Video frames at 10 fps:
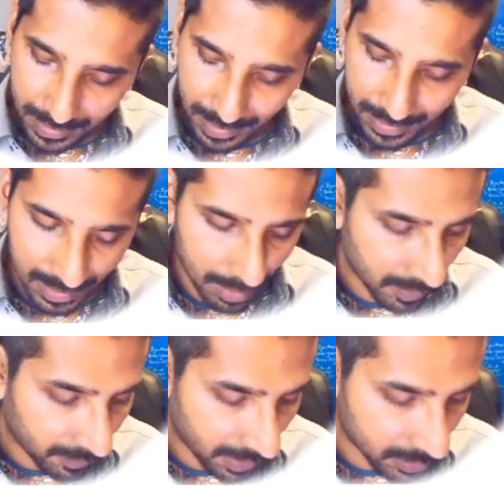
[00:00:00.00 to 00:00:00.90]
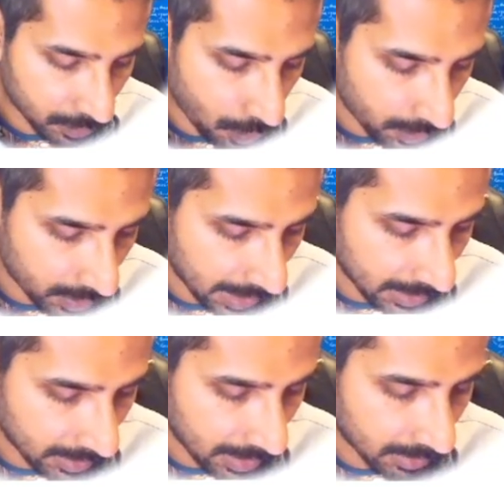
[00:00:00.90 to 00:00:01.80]
Things can be fixed over the
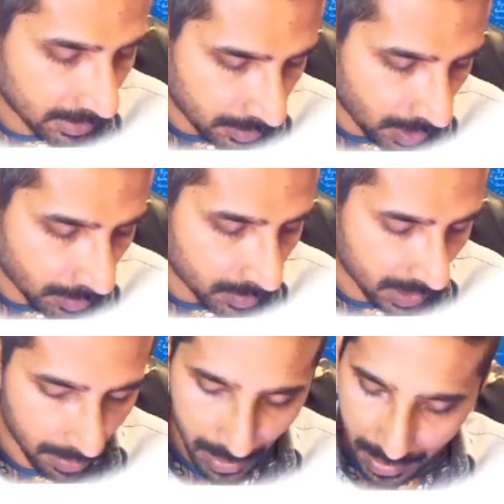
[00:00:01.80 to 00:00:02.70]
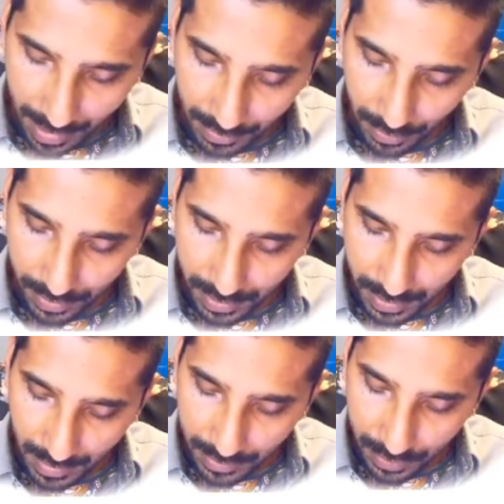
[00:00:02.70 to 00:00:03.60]
internet, problems can be diagnosed,
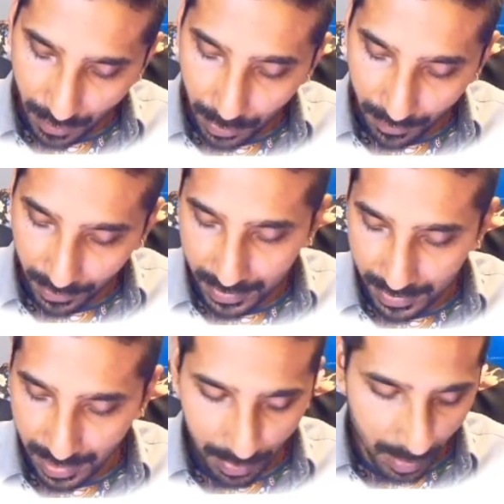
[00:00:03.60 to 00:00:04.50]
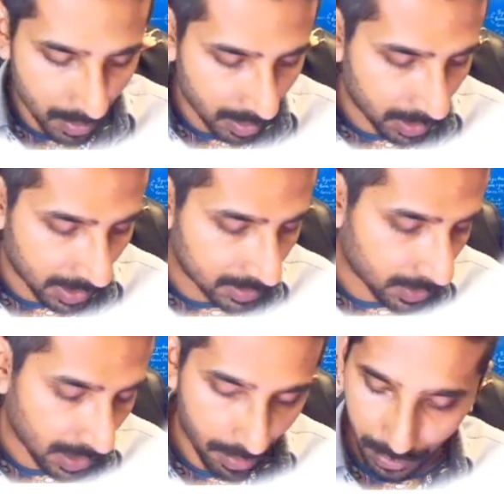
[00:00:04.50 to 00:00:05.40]
and software fixes can be put in place
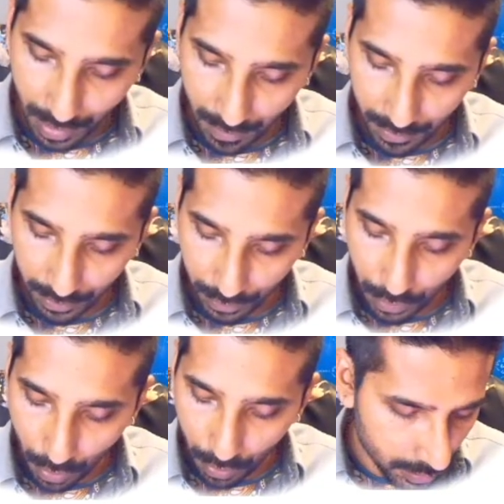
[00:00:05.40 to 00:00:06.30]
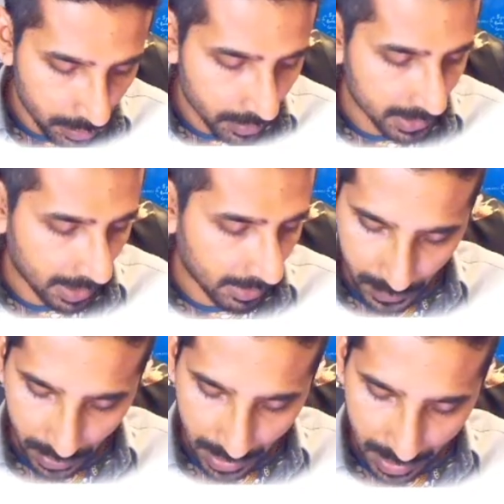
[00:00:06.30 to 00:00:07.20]
without you having to go to the site.
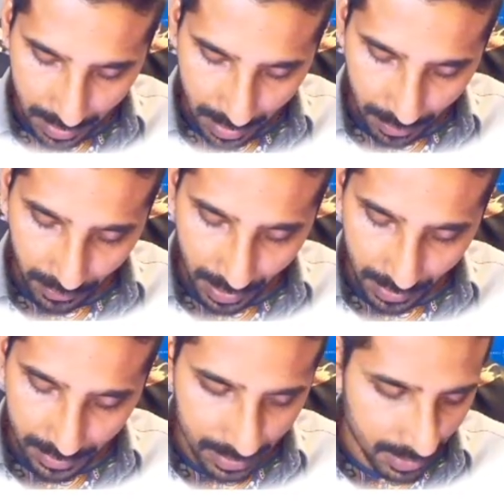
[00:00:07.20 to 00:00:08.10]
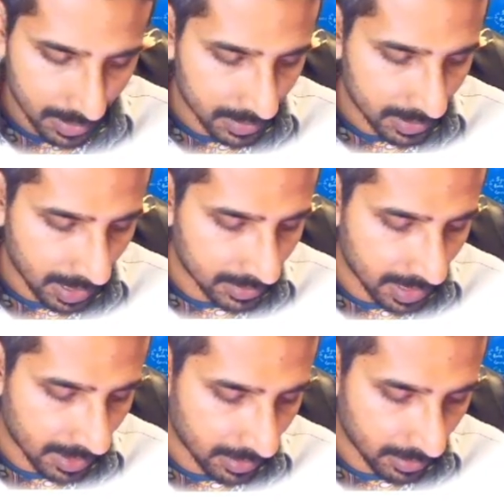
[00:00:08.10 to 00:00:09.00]
So the Internet of Things sends
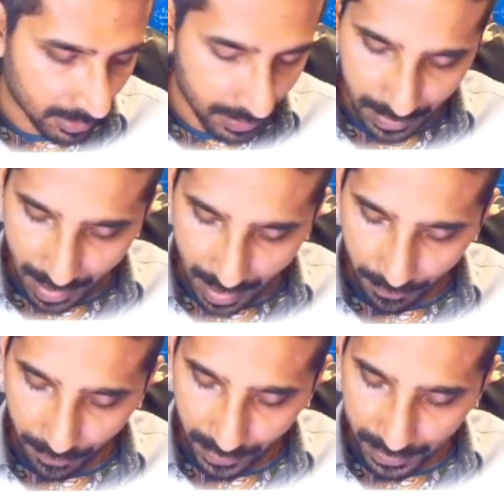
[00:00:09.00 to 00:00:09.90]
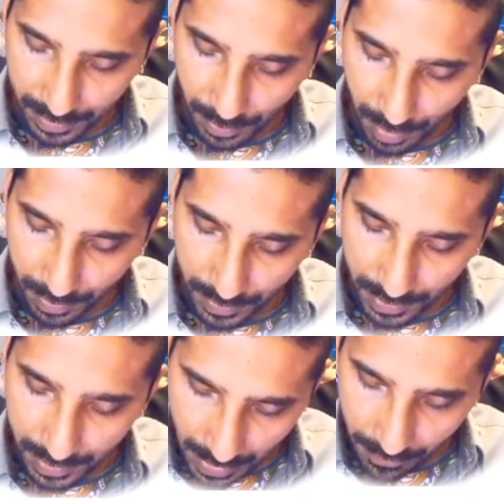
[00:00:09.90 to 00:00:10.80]
data and fixes
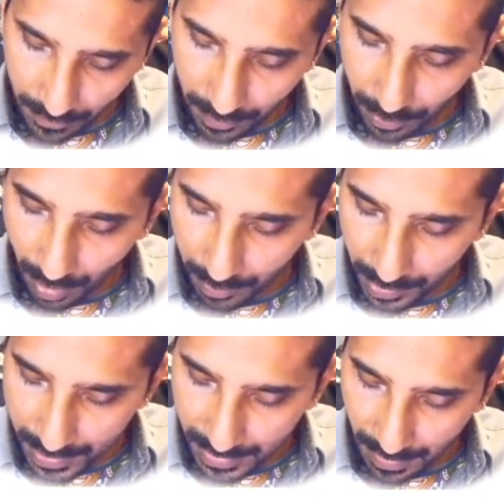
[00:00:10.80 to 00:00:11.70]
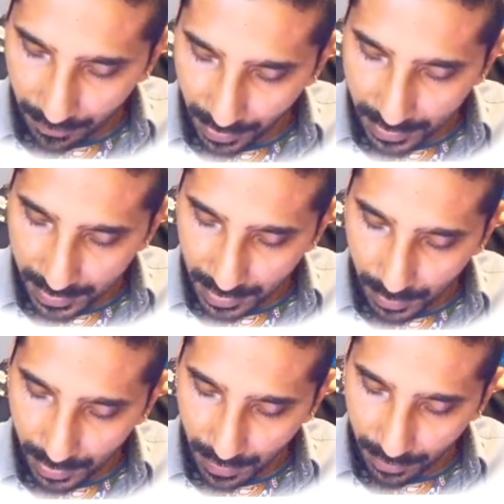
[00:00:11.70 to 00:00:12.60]
problems. Even if the problem doesn't get fixed, it
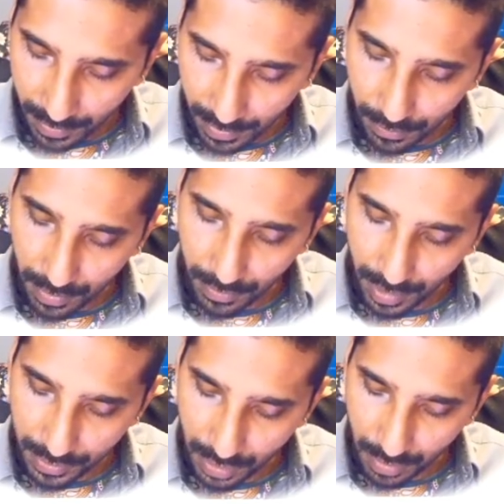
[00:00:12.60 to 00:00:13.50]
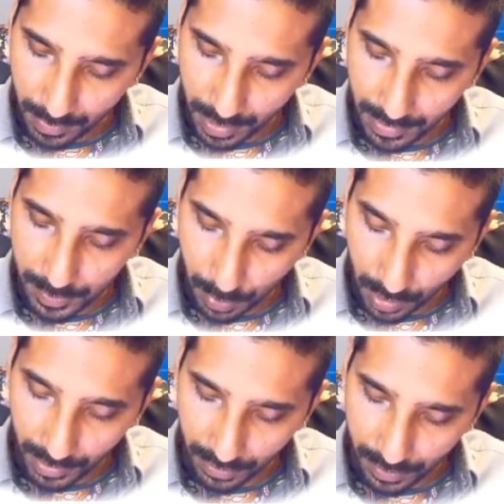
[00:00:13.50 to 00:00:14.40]
will definitely do a great job at
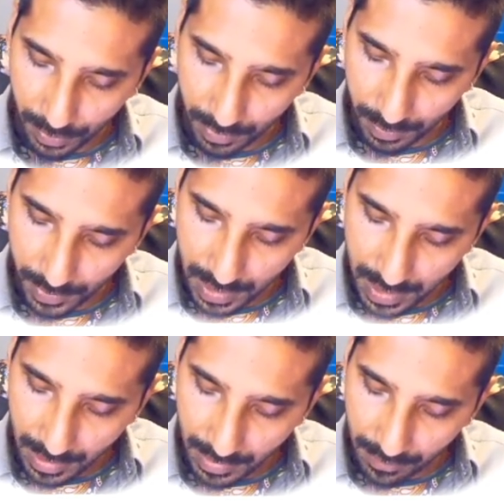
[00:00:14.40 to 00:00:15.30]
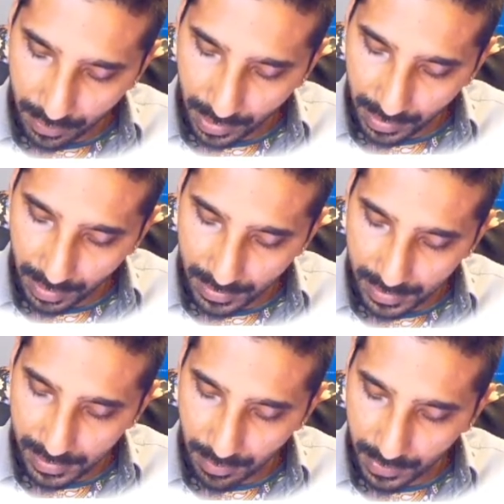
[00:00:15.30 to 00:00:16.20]
spotting those problems, and even
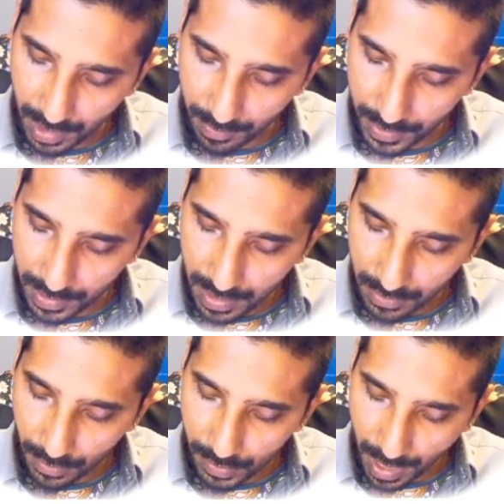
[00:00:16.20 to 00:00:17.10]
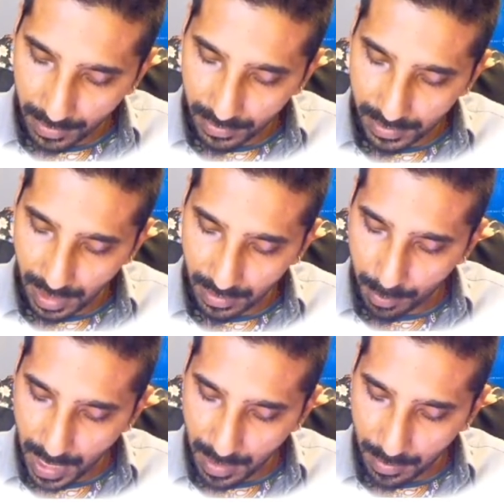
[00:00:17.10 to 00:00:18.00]
recognizes sometimes those patterns that
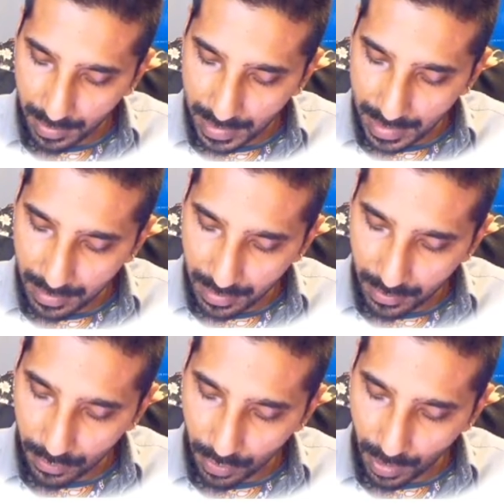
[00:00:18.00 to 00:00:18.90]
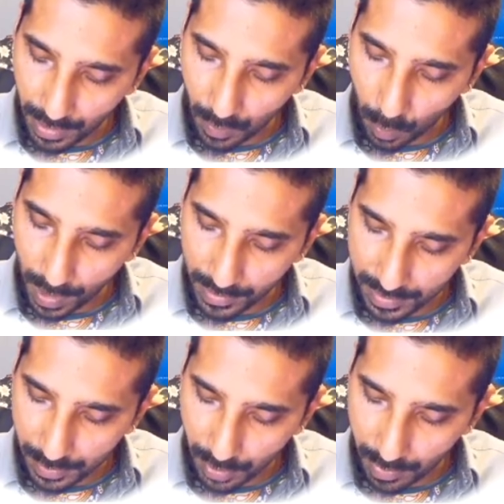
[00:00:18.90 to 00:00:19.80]
may lead to knowing when there's
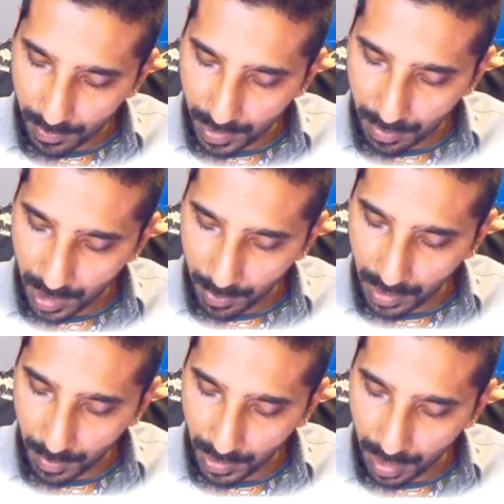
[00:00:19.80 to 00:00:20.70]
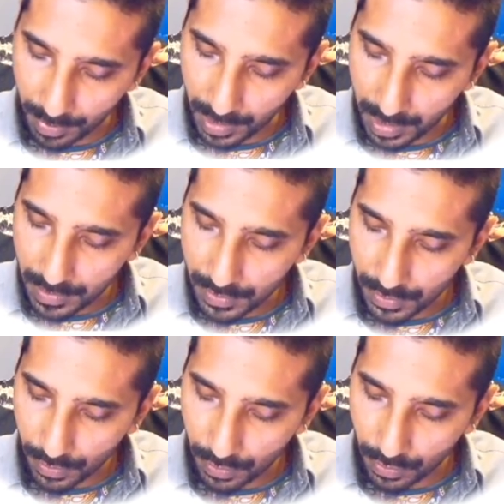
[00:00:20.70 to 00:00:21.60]
a problem that might be coming up,
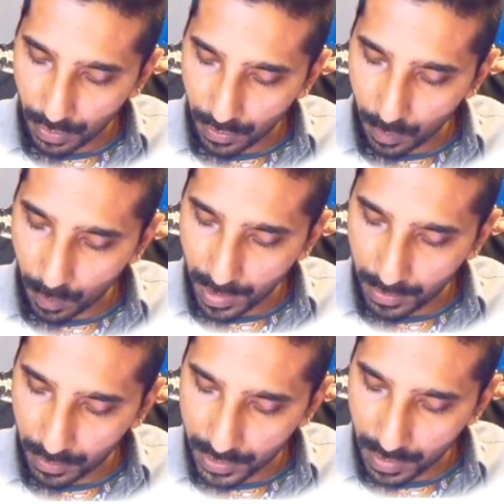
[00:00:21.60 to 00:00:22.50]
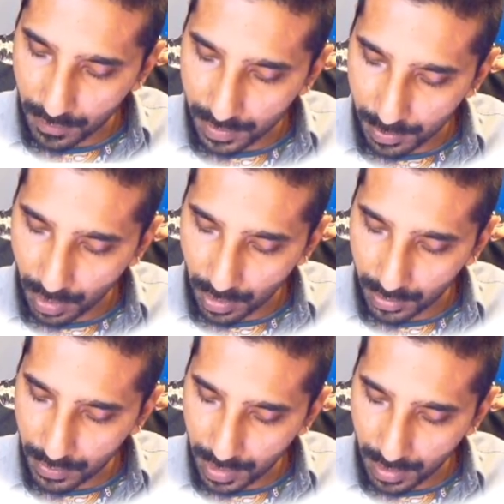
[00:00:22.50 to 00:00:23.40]
so you know when to service a product
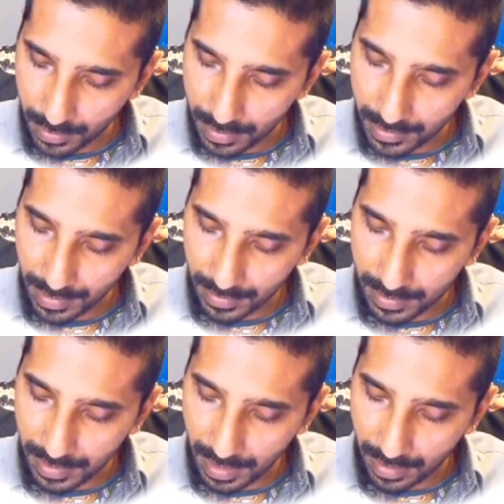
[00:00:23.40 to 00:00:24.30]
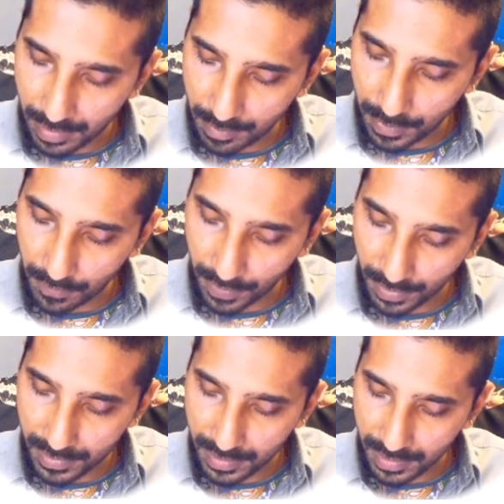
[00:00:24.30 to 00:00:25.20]
so that things can be
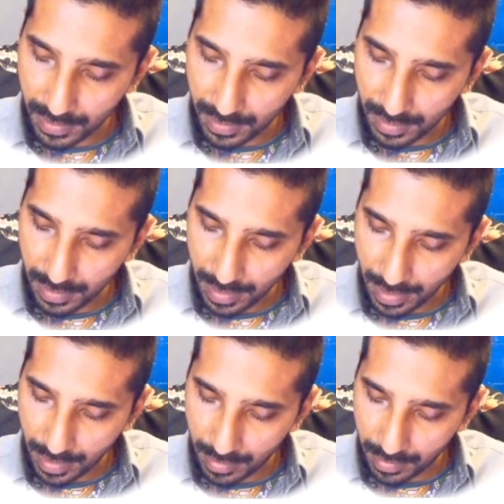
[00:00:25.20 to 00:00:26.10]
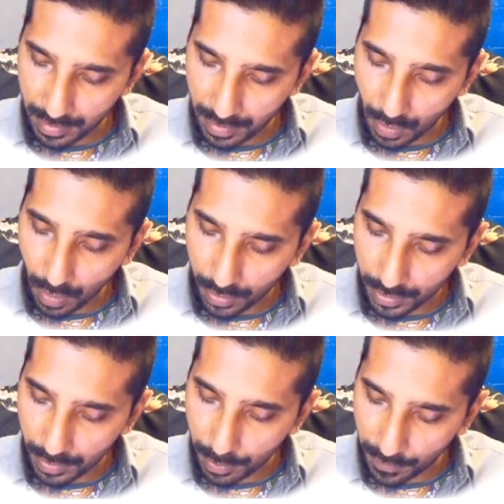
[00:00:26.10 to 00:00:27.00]
fixed and
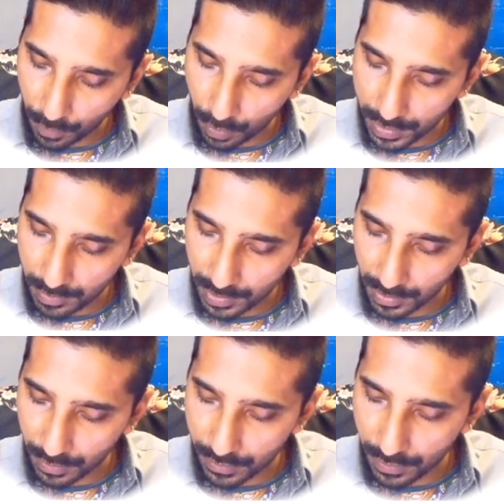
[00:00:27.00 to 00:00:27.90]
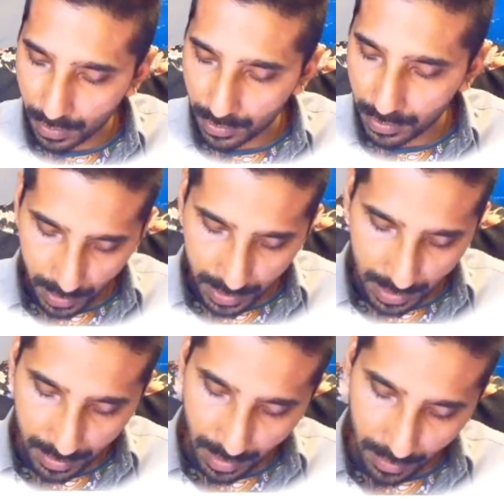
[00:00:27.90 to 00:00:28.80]
altered before something goes wrong. With the
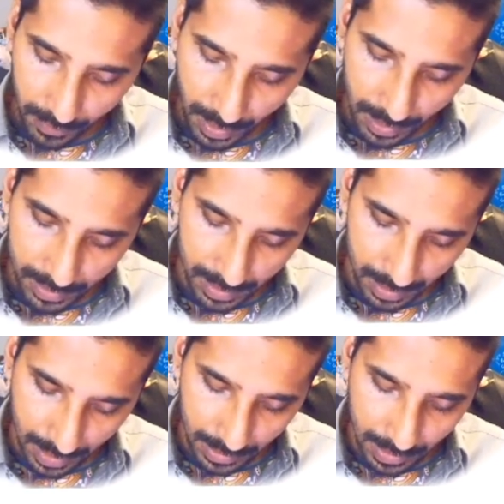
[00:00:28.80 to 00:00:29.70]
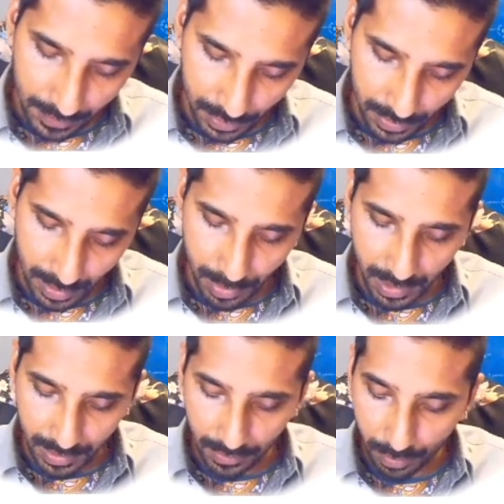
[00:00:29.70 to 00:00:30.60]
Internet of Things, it gives you the
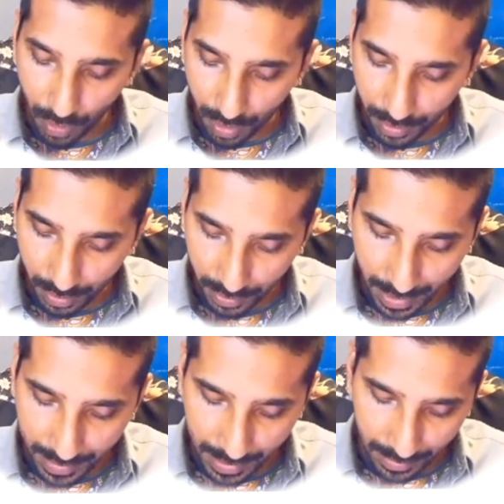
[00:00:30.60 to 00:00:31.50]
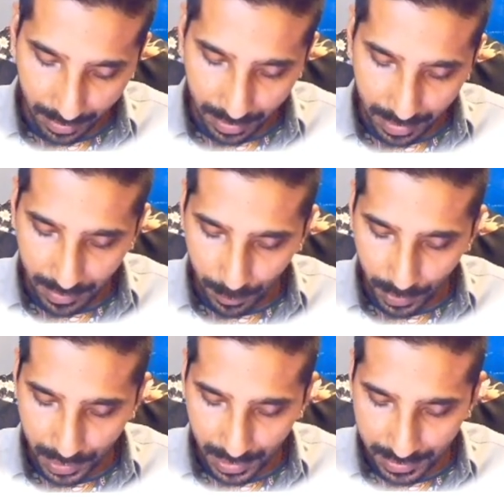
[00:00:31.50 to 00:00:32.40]
ability to monitor that data,
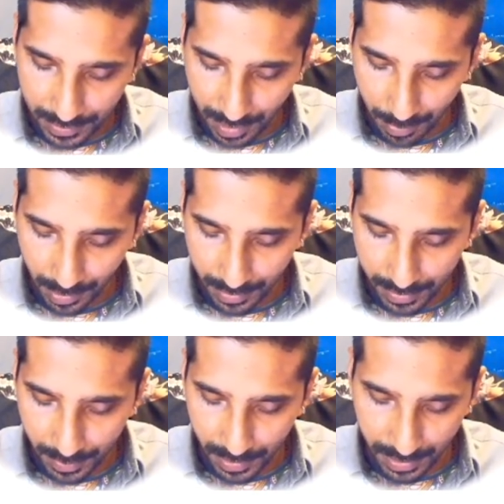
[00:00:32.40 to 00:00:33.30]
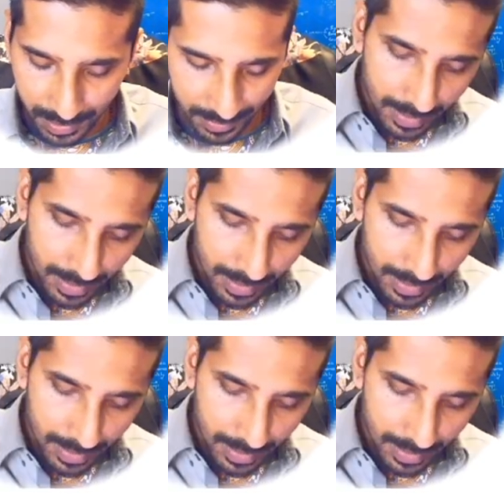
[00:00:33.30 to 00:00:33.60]
which leads to happy customers.